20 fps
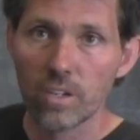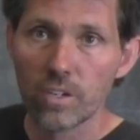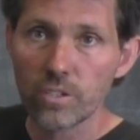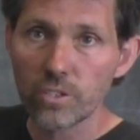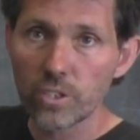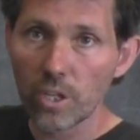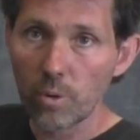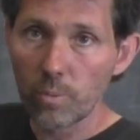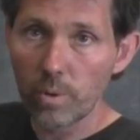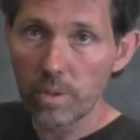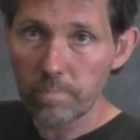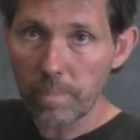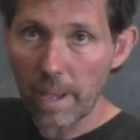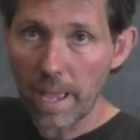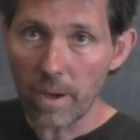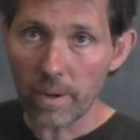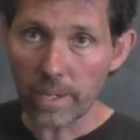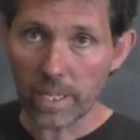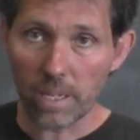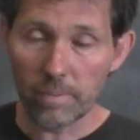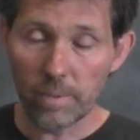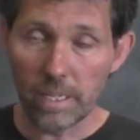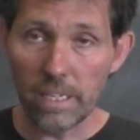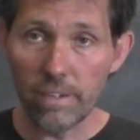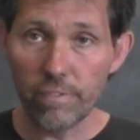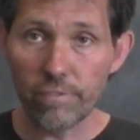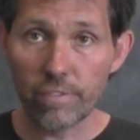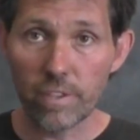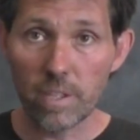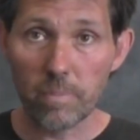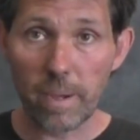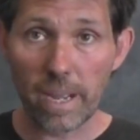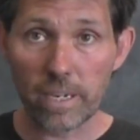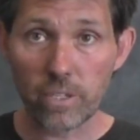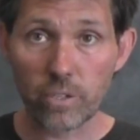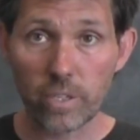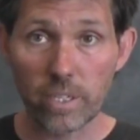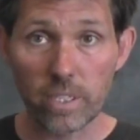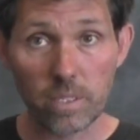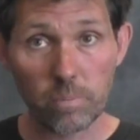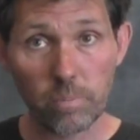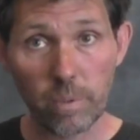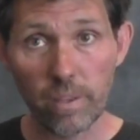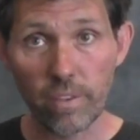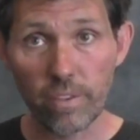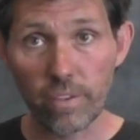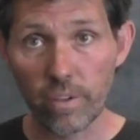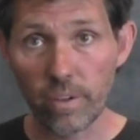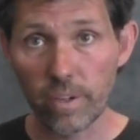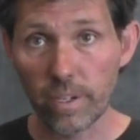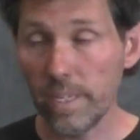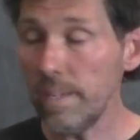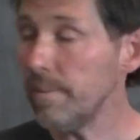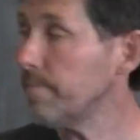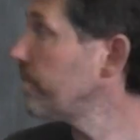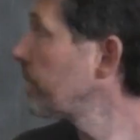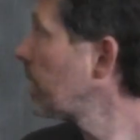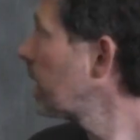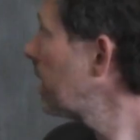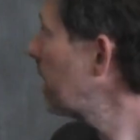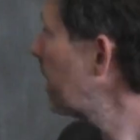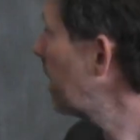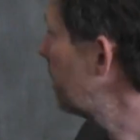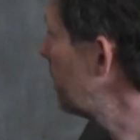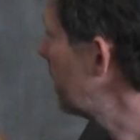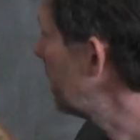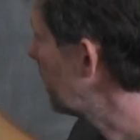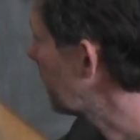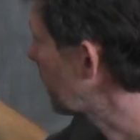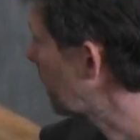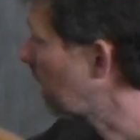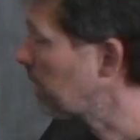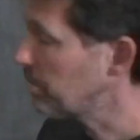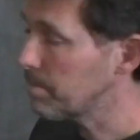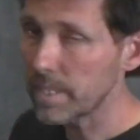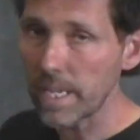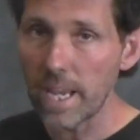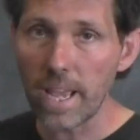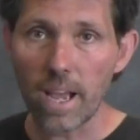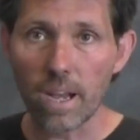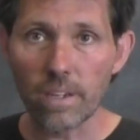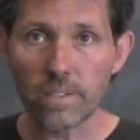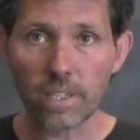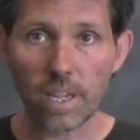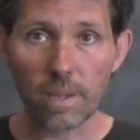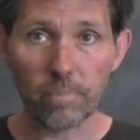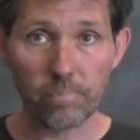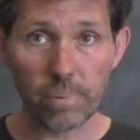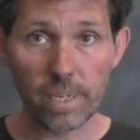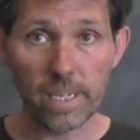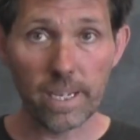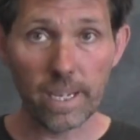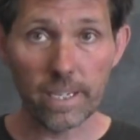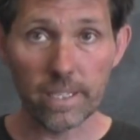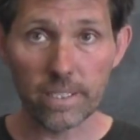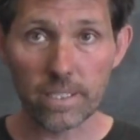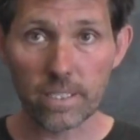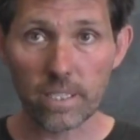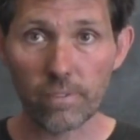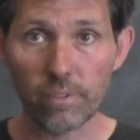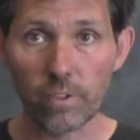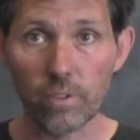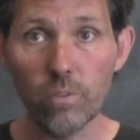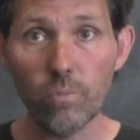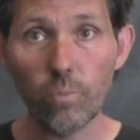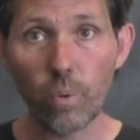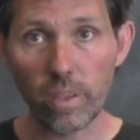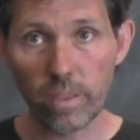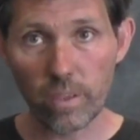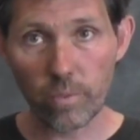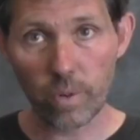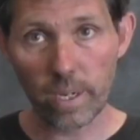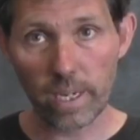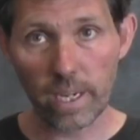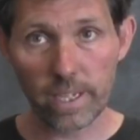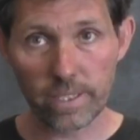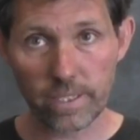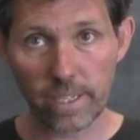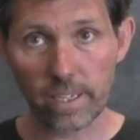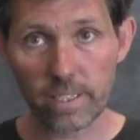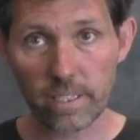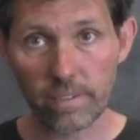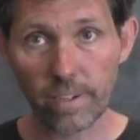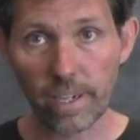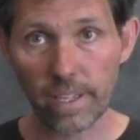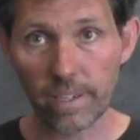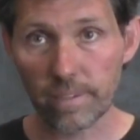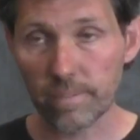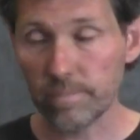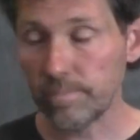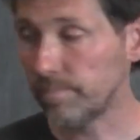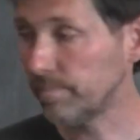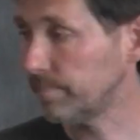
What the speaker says: So with power coming in from the battery to pin 30, and then it comes out at pin 87 when the relay is activated.